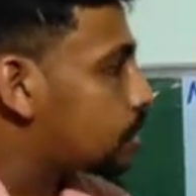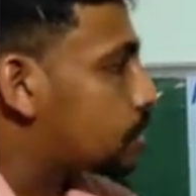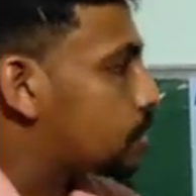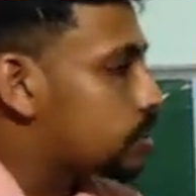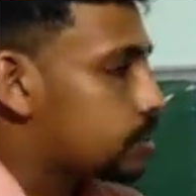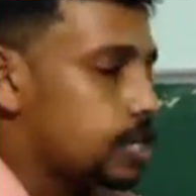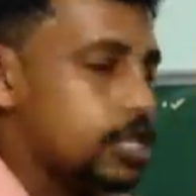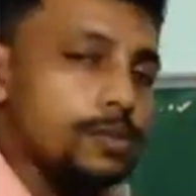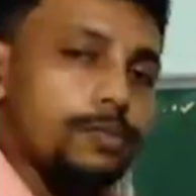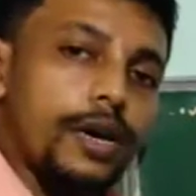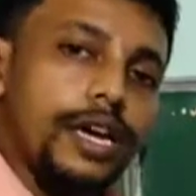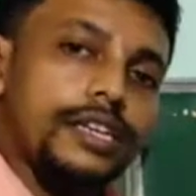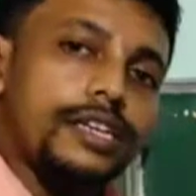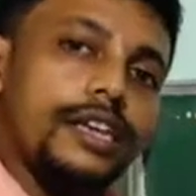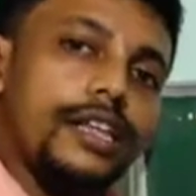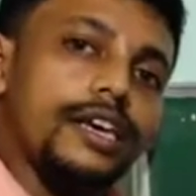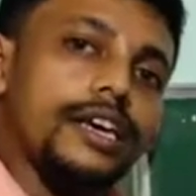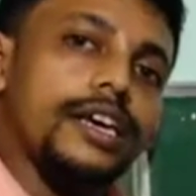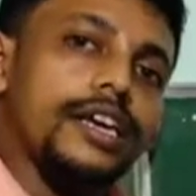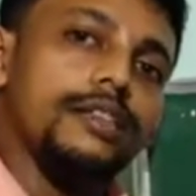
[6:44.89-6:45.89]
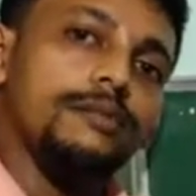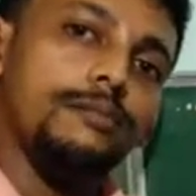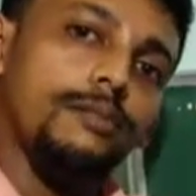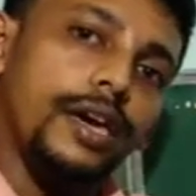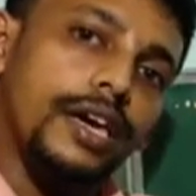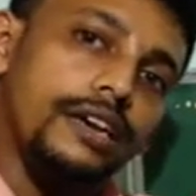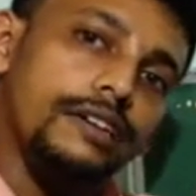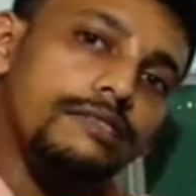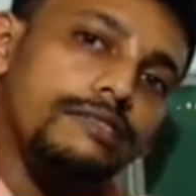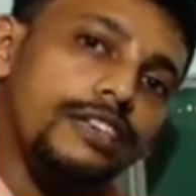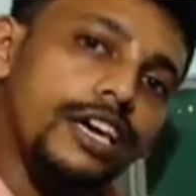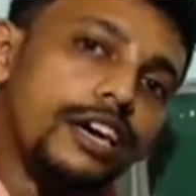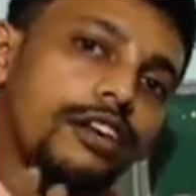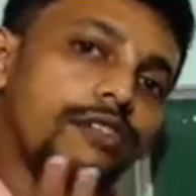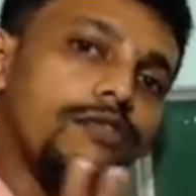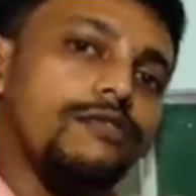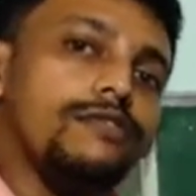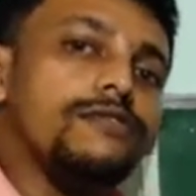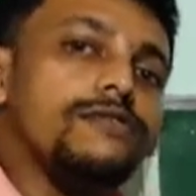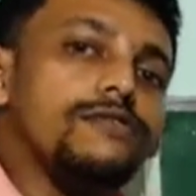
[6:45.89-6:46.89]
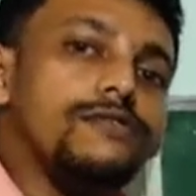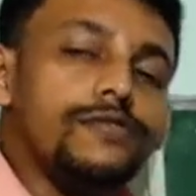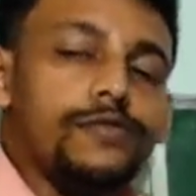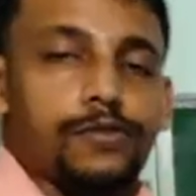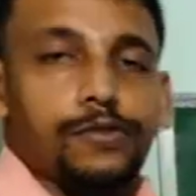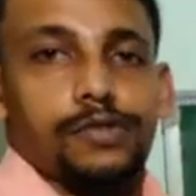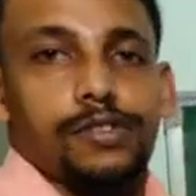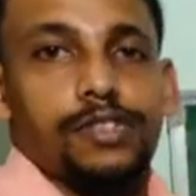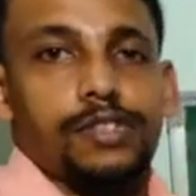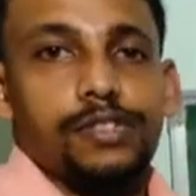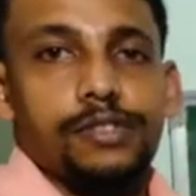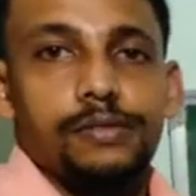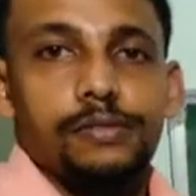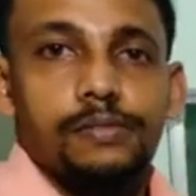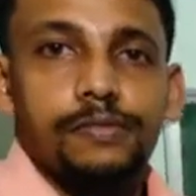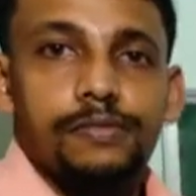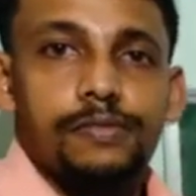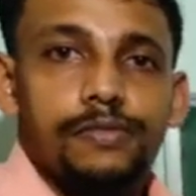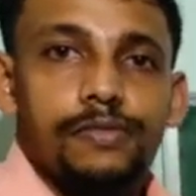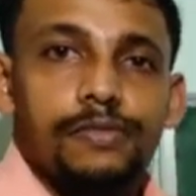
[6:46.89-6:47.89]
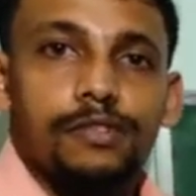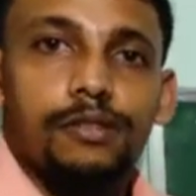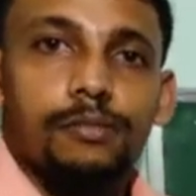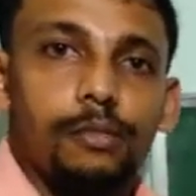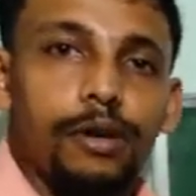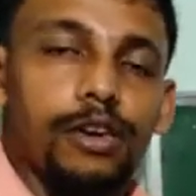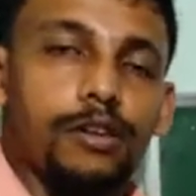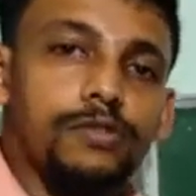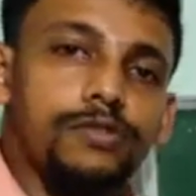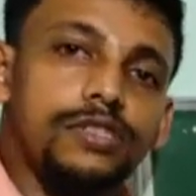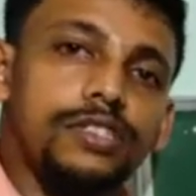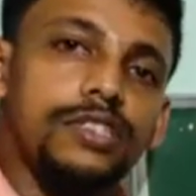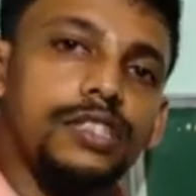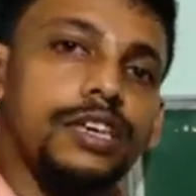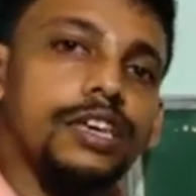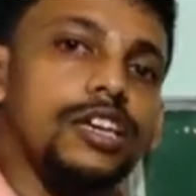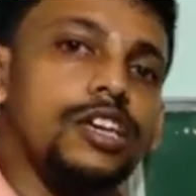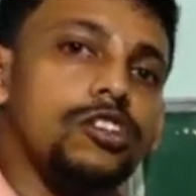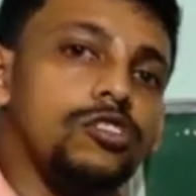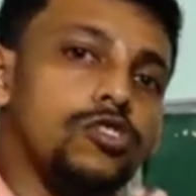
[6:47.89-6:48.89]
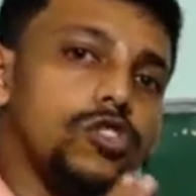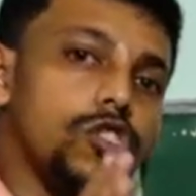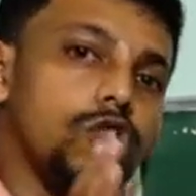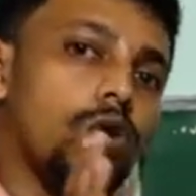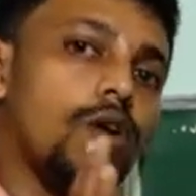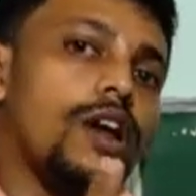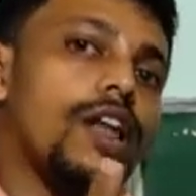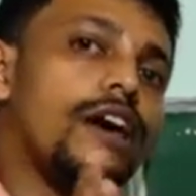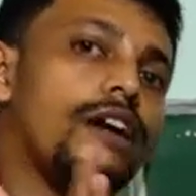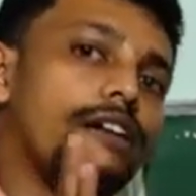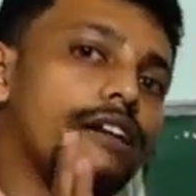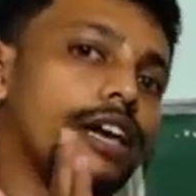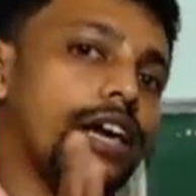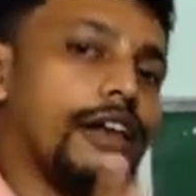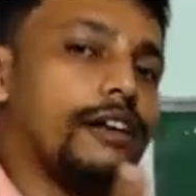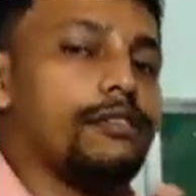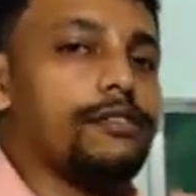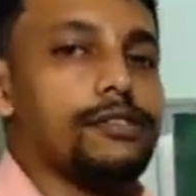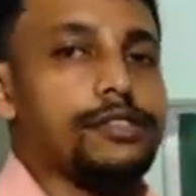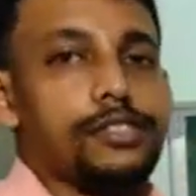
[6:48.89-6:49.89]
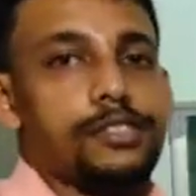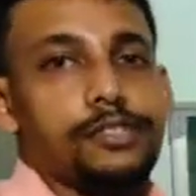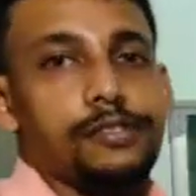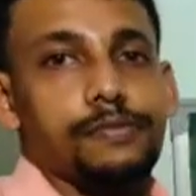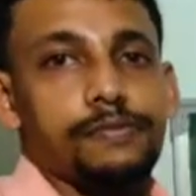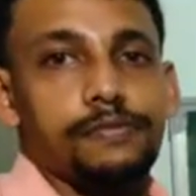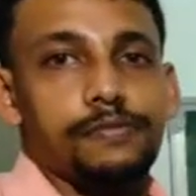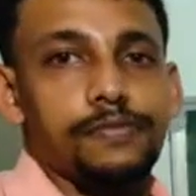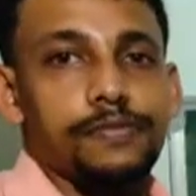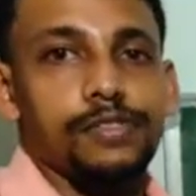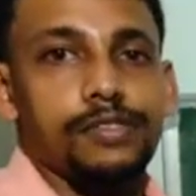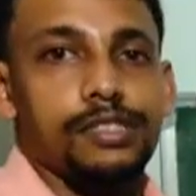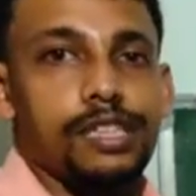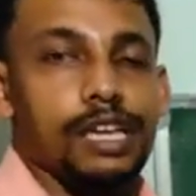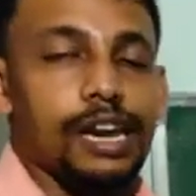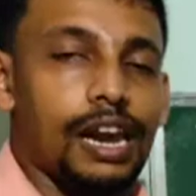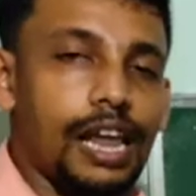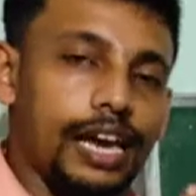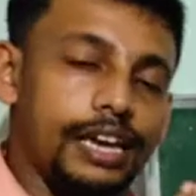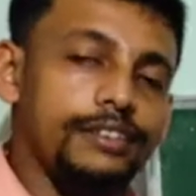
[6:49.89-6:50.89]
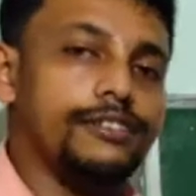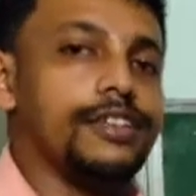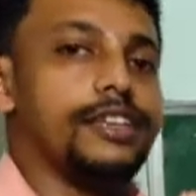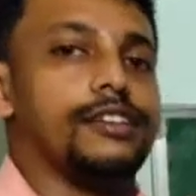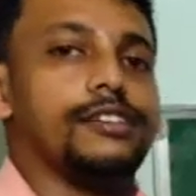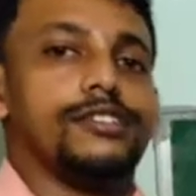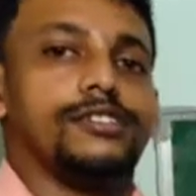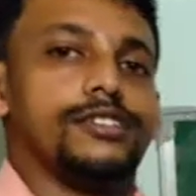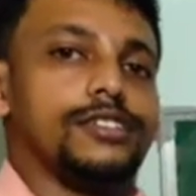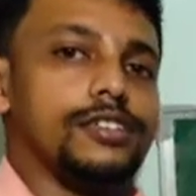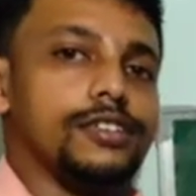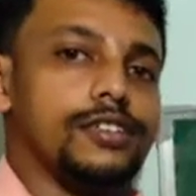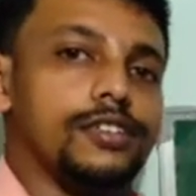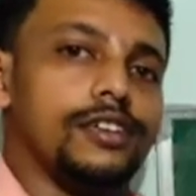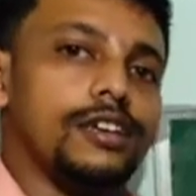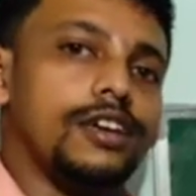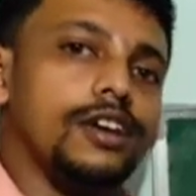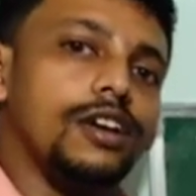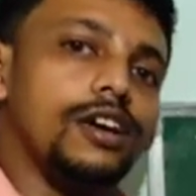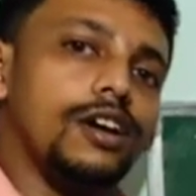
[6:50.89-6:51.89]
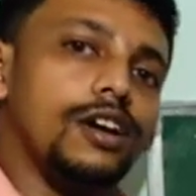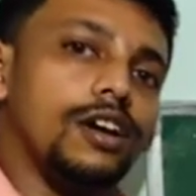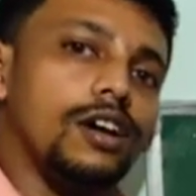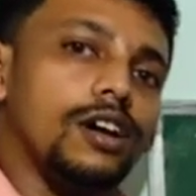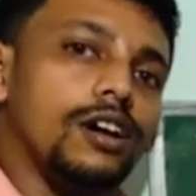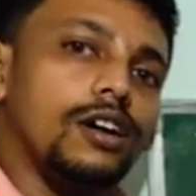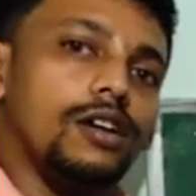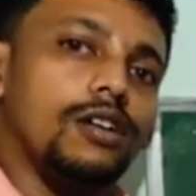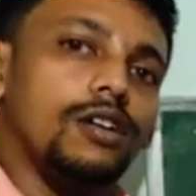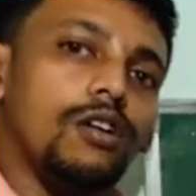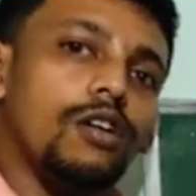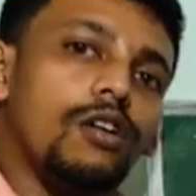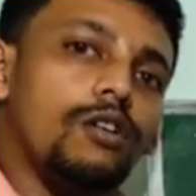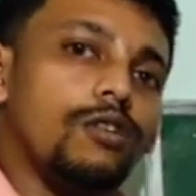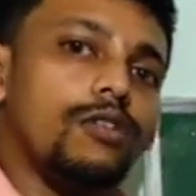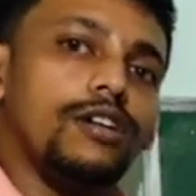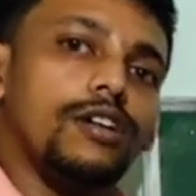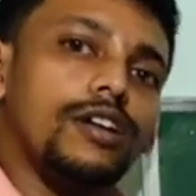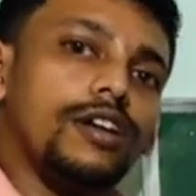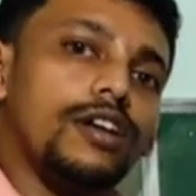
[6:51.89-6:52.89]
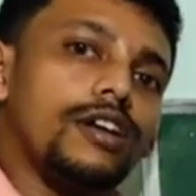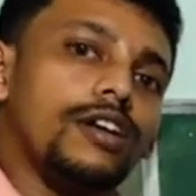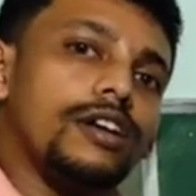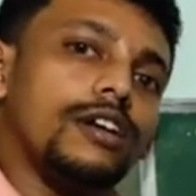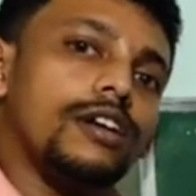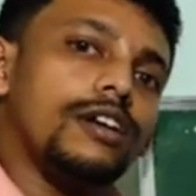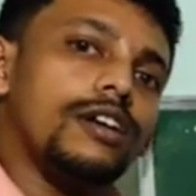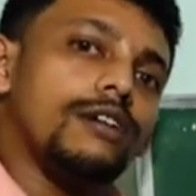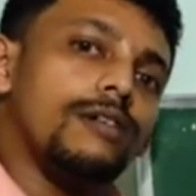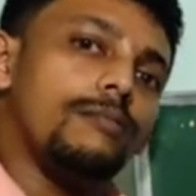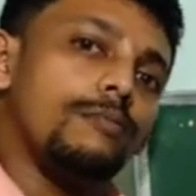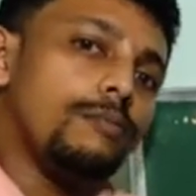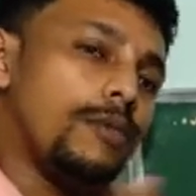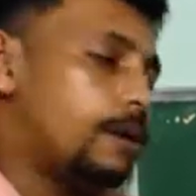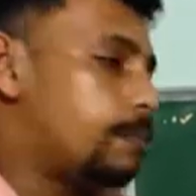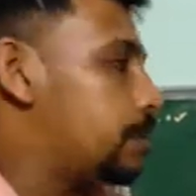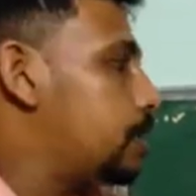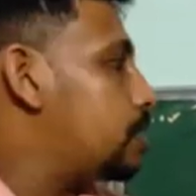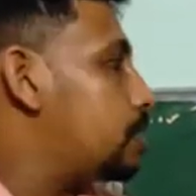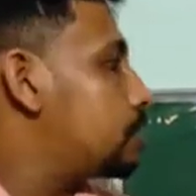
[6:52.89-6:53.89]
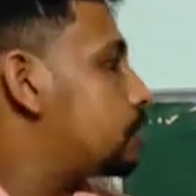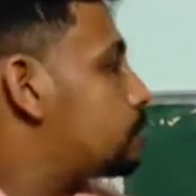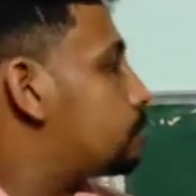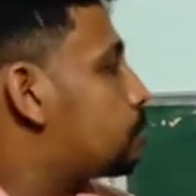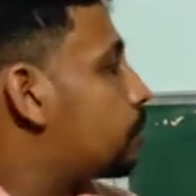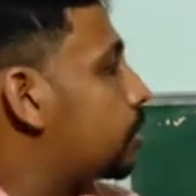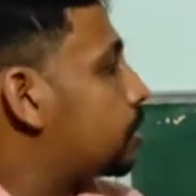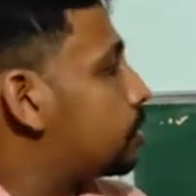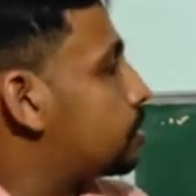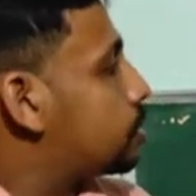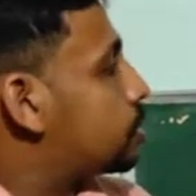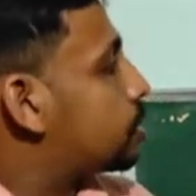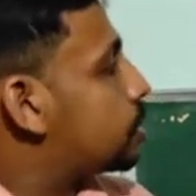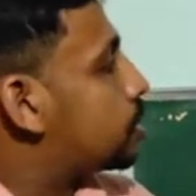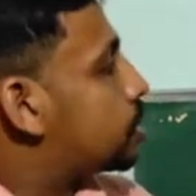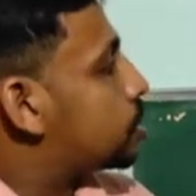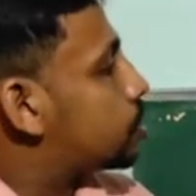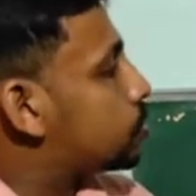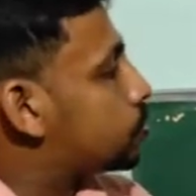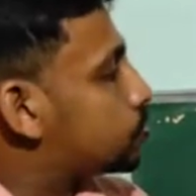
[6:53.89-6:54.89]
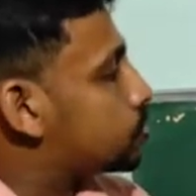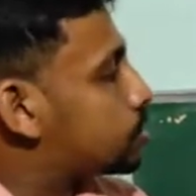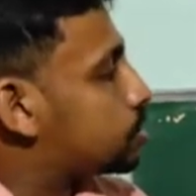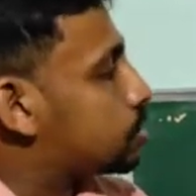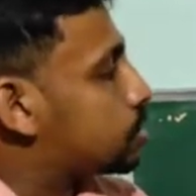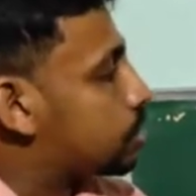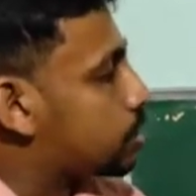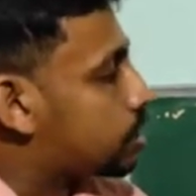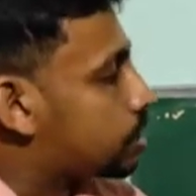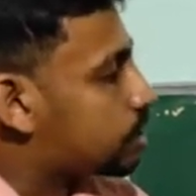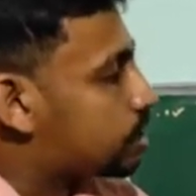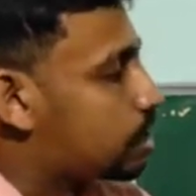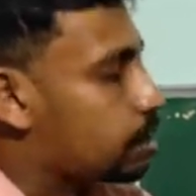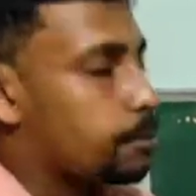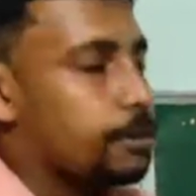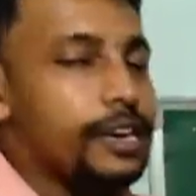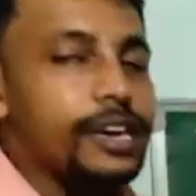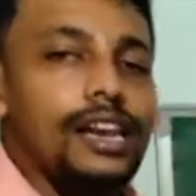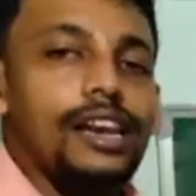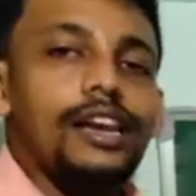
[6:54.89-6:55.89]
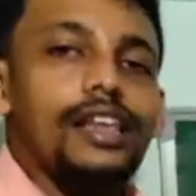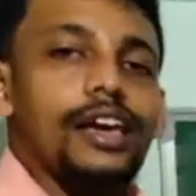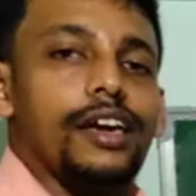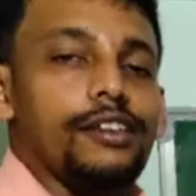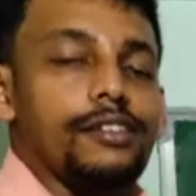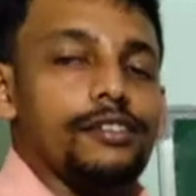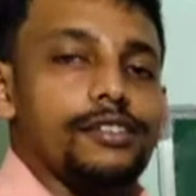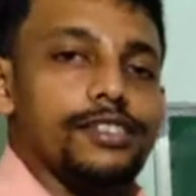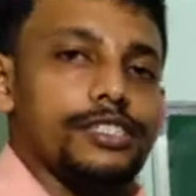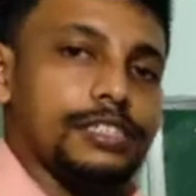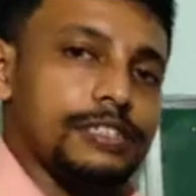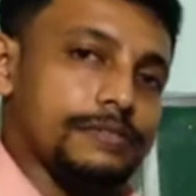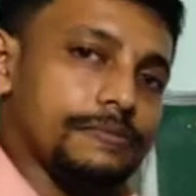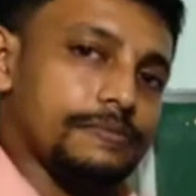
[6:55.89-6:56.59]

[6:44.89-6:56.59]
these bacteria can make their own food by using the solar energy, the light energy, or maybe by using the chemical energy.